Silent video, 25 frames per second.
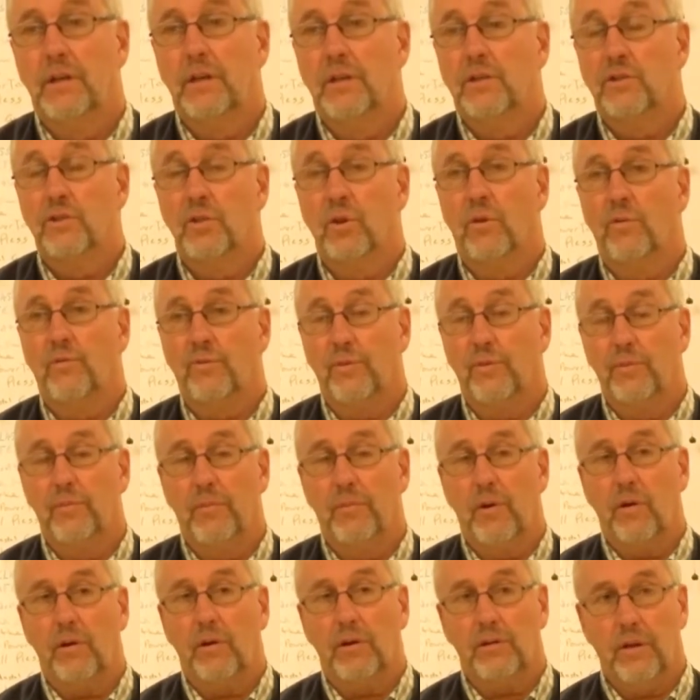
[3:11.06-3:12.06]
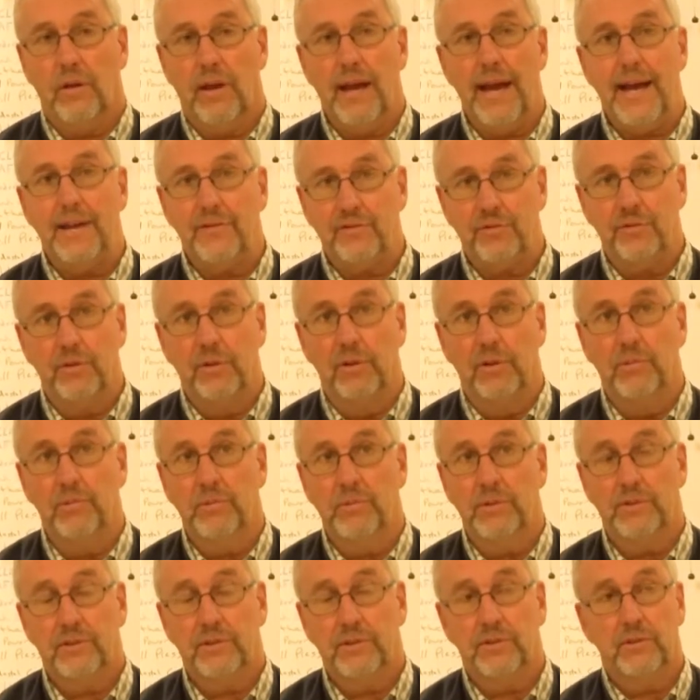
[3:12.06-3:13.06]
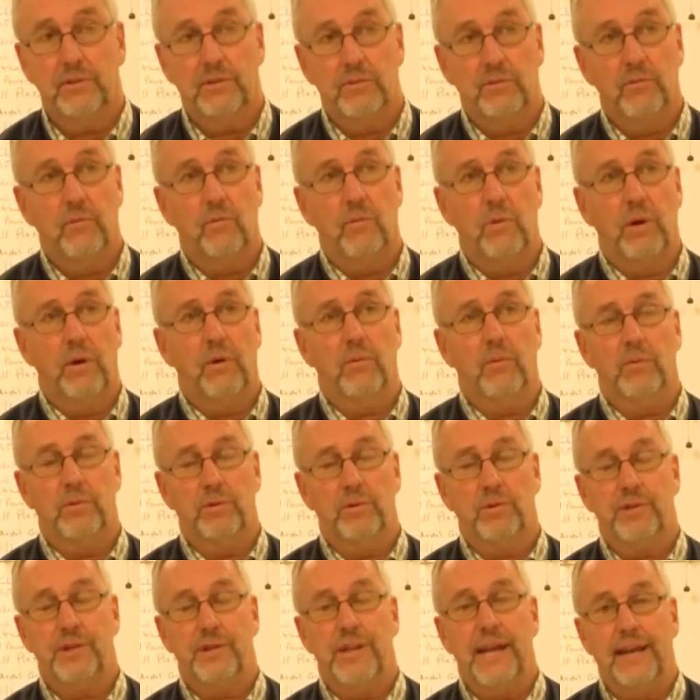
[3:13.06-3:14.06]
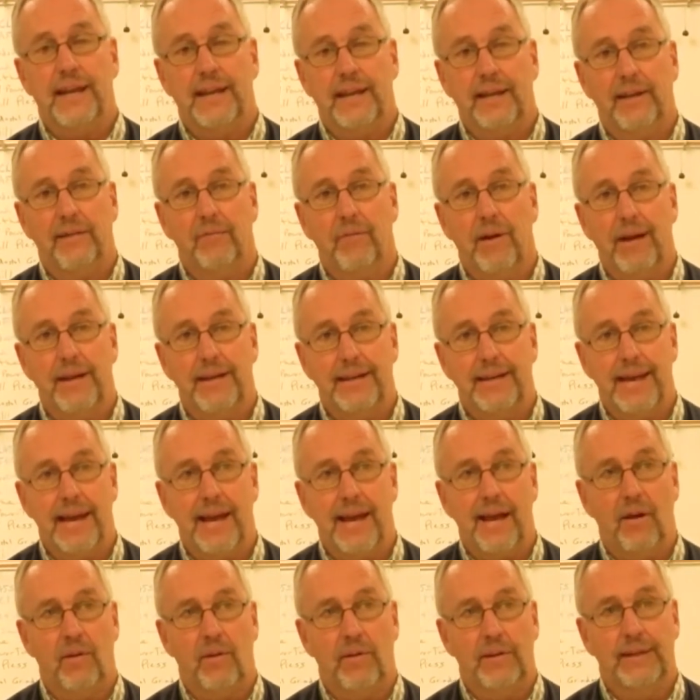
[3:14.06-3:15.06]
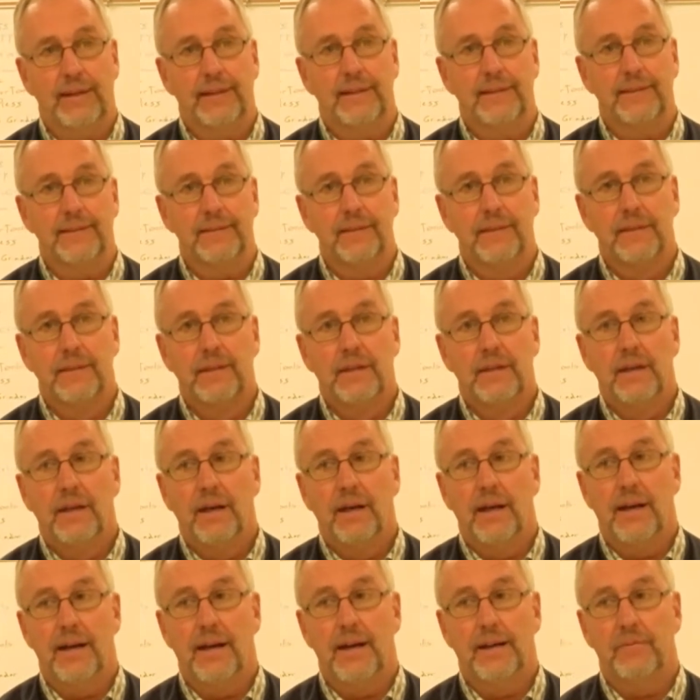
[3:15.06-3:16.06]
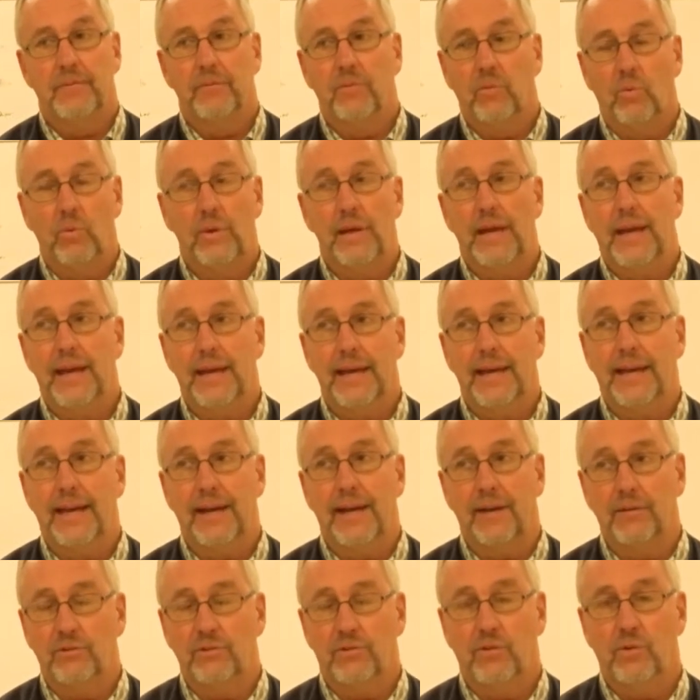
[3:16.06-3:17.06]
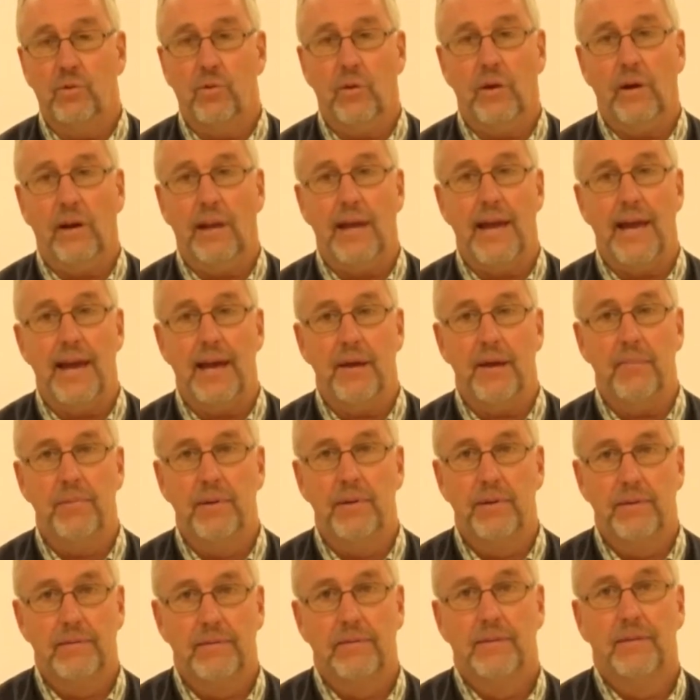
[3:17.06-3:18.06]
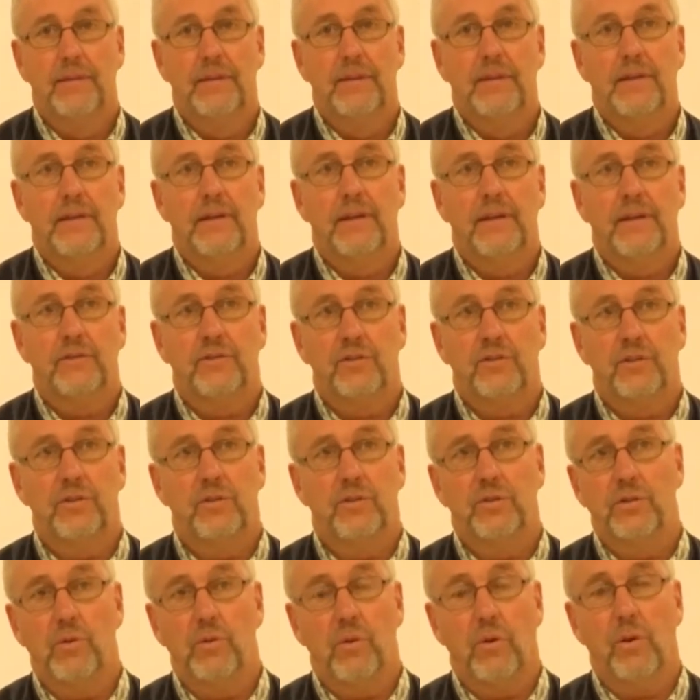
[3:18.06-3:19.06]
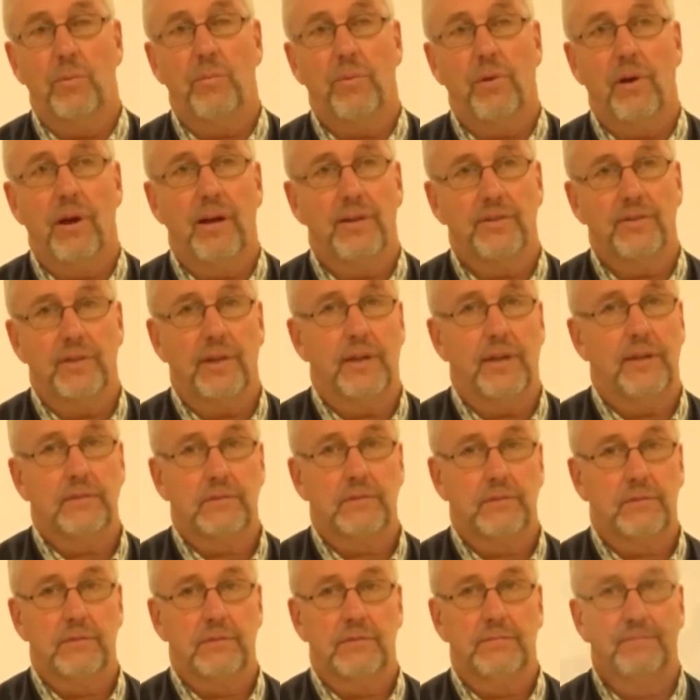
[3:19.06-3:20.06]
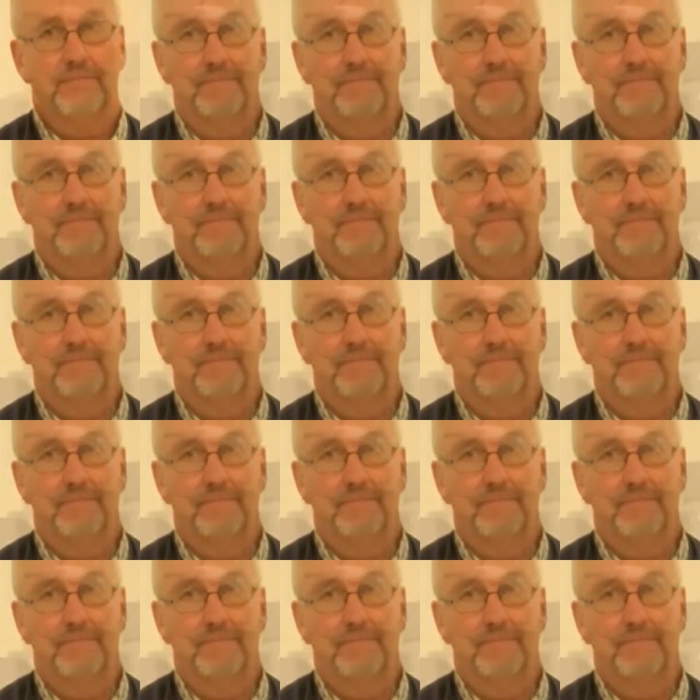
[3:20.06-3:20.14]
So from our classroom, where we're standing right now in, we head out into our lab to do our projects.